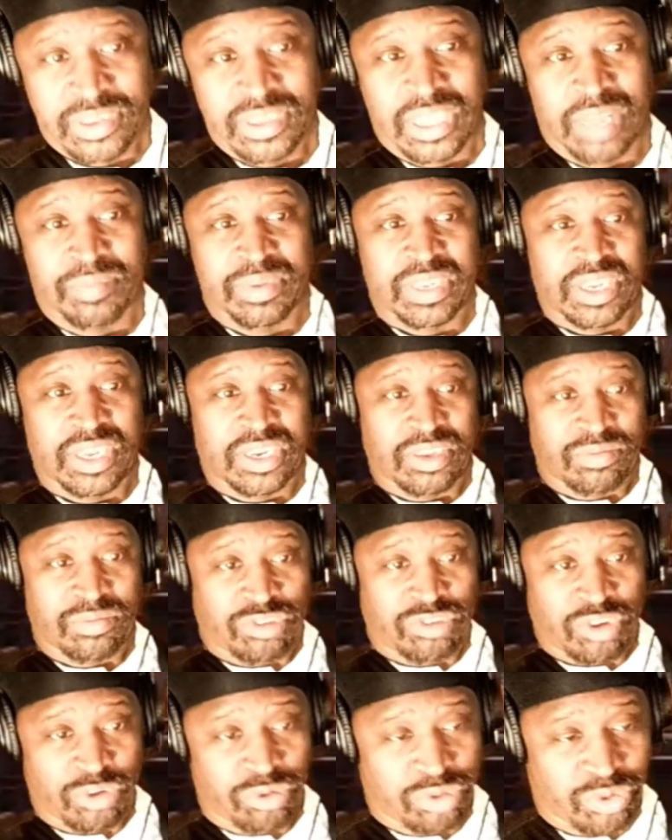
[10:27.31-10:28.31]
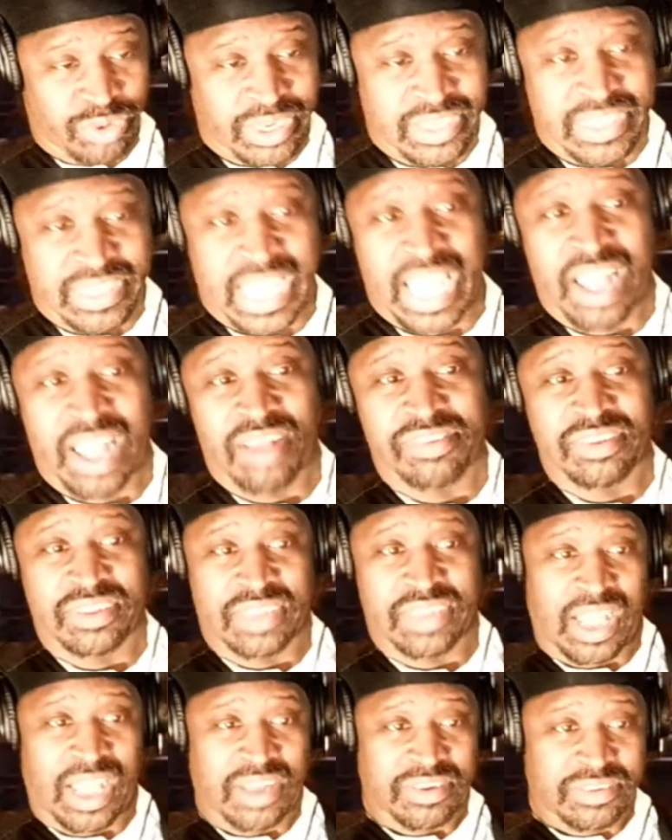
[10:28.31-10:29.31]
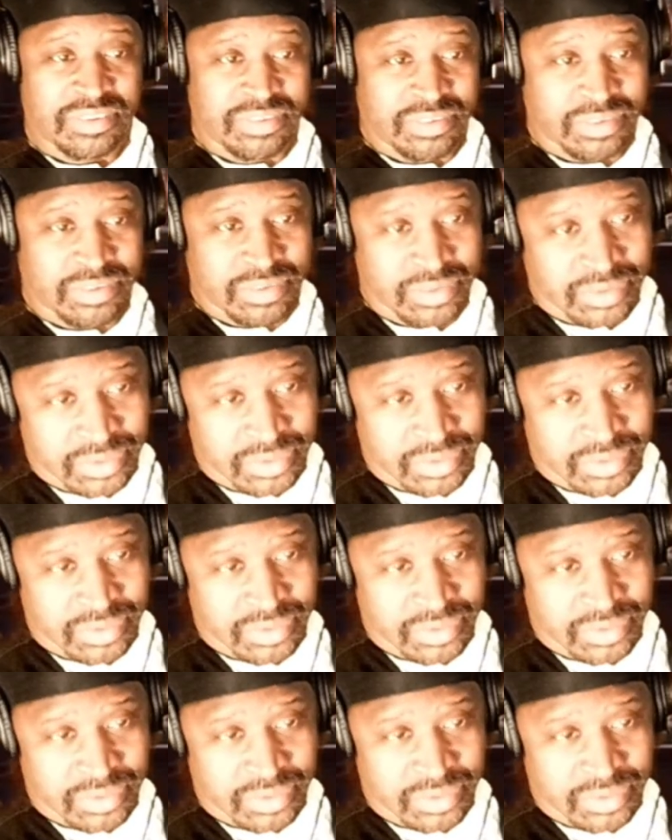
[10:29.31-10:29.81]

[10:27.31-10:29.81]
I'm going to get them $2,000-$3,000.